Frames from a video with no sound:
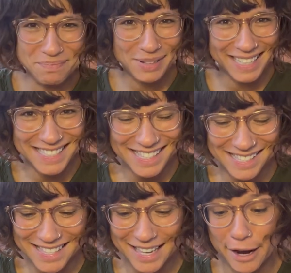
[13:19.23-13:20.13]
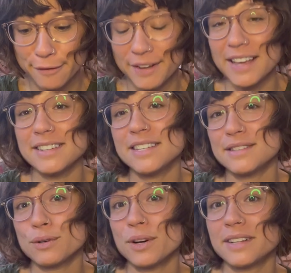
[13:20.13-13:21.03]
places that I find
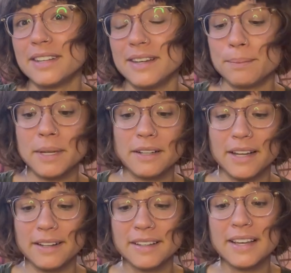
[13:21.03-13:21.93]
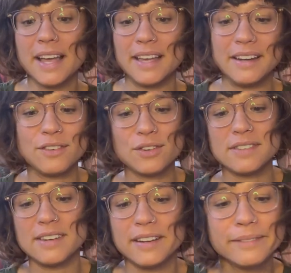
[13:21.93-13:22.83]
historically appealing and
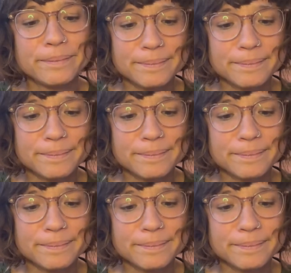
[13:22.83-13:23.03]
interesting.